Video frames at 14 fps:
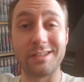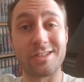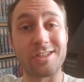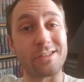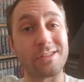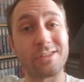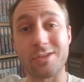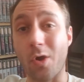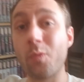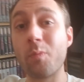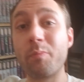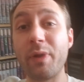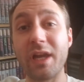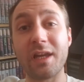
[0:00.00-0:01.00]
but he's
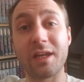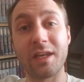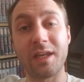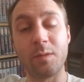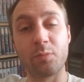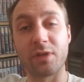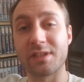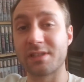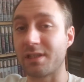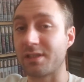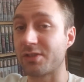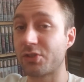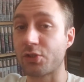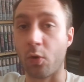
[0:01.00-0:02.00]
just so big, he
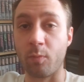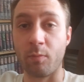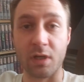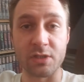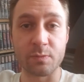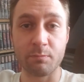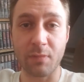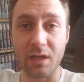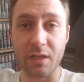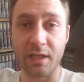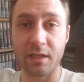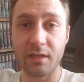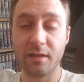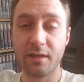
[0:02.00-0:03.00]
brings in so much
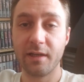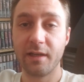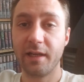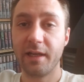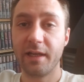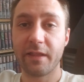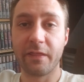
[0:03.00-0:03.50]
money